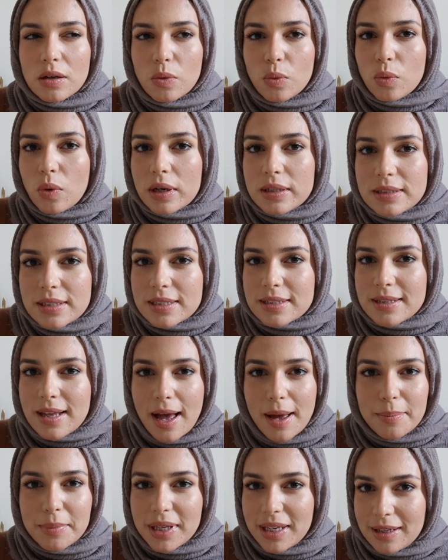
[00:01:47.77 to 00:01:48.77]
What does
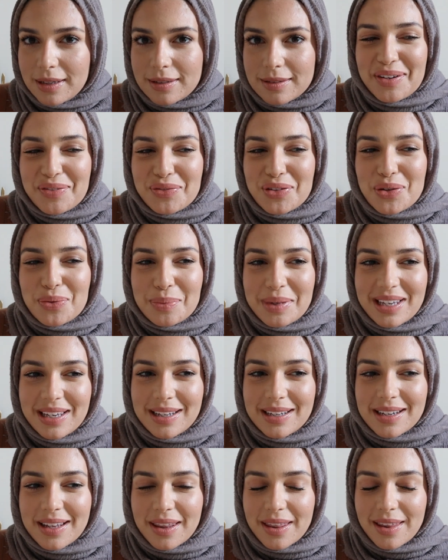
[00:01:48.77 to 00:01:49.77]
that mean? If you
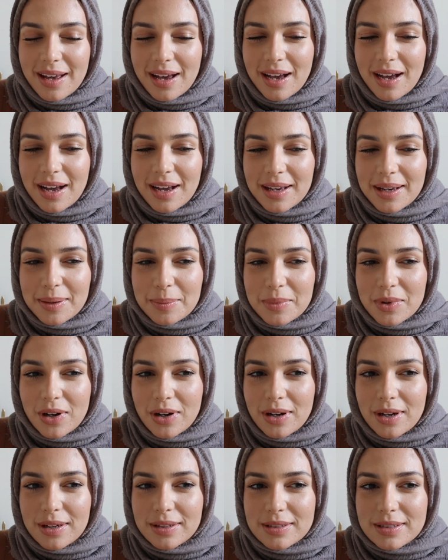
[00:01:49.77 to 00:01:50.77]
mean that I am
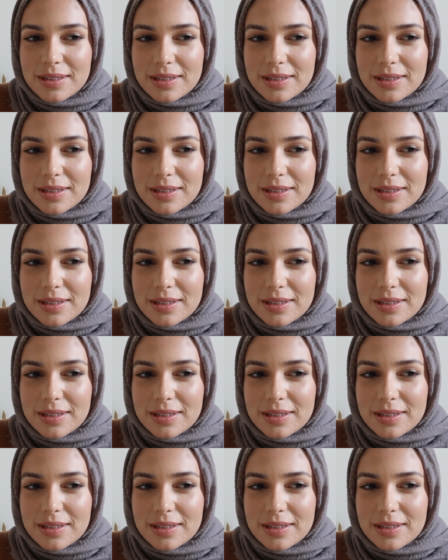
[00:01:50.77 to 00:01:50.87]
not